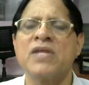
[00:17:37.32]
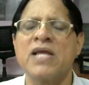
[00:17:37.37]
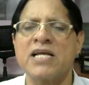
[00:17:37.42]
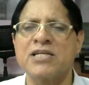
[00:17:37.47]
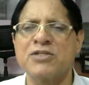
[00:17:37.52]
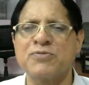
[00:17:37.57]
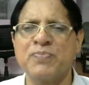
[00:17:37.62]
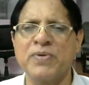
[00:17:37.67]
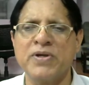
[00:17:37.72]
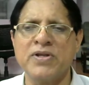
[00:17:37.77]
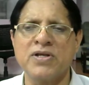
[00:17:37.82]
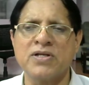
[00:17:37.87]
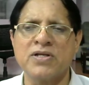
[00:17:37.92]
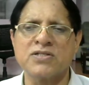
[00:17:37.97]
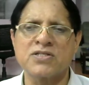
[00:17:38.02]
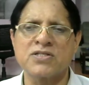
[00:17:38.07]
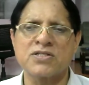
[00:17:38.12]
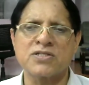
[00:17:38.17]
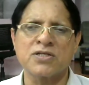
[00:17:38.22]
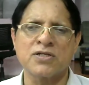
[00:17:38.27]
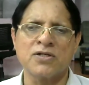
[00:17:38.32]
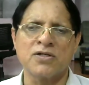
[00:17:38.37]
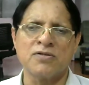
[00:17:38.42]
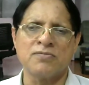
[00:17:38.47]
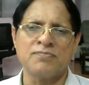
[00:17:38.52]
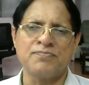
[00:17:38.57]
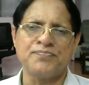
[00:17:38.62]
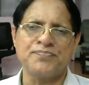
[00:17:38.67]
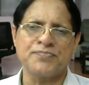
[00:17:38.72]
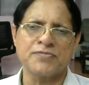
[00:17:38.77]
experience,
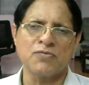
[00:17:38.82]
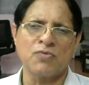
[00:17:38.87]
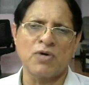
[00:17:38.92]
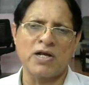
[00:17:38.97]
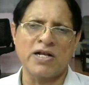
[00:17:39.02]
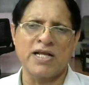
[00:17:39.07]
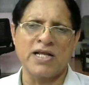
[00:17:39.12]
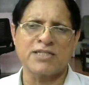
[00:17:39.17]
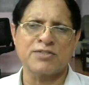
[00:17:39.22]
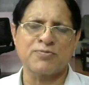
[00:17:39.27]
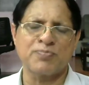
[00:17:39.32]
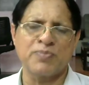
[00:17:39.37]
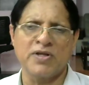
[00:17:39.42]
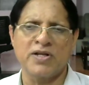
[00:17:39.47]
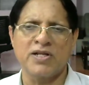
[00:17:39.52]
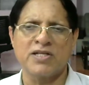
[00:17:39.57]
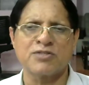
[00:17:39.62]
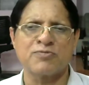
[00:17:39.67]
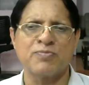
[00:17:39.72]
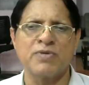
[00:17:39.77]
one experience